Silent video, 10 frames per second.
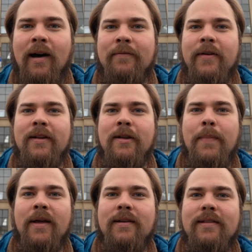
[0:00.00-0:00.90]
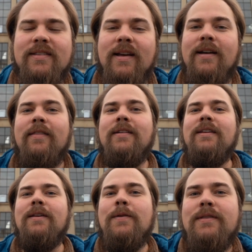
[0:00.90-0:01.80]
Latvian independence than
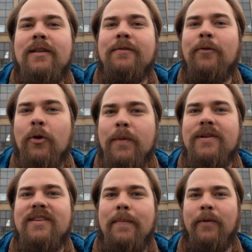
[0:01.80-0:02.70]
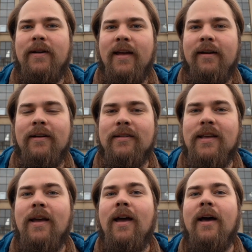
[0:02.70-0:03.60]
to use these former zeppelin
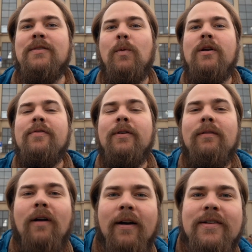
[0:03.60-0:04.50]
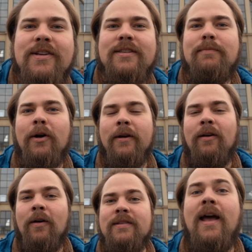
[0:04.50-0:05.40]
hangars as one of the largest market
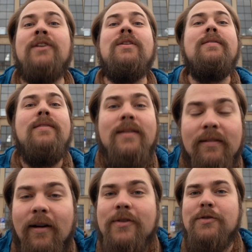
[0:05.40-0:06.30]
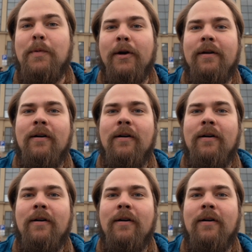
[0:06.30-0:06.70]
halls, actually the largest market